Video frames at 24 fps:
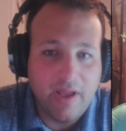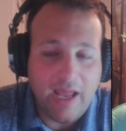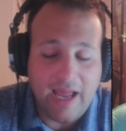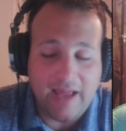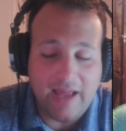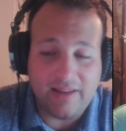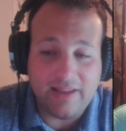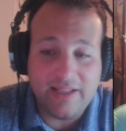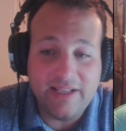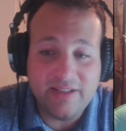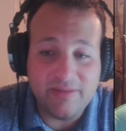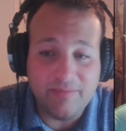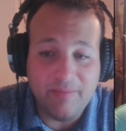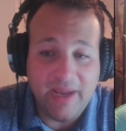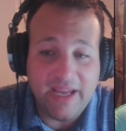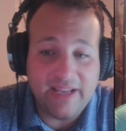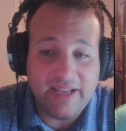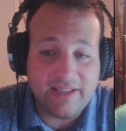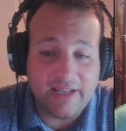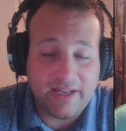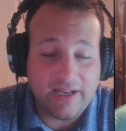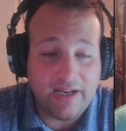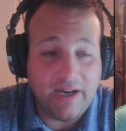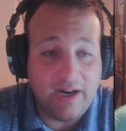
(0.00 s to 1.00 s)
at least
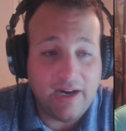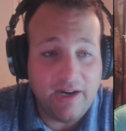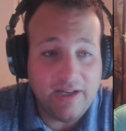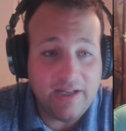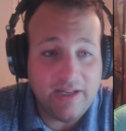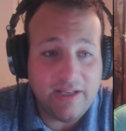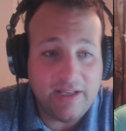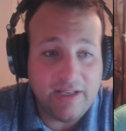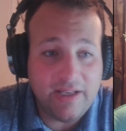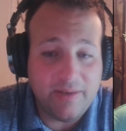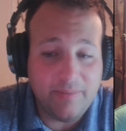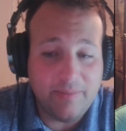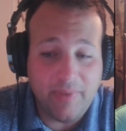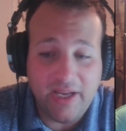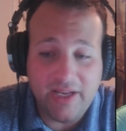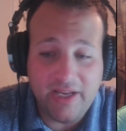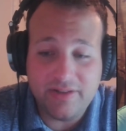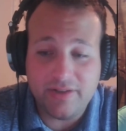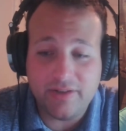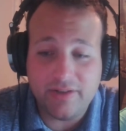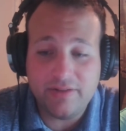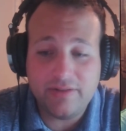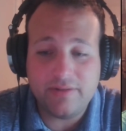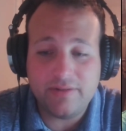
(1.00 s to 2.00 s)
make the cut in
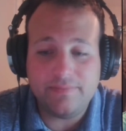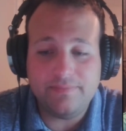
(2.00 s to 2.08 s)
majors.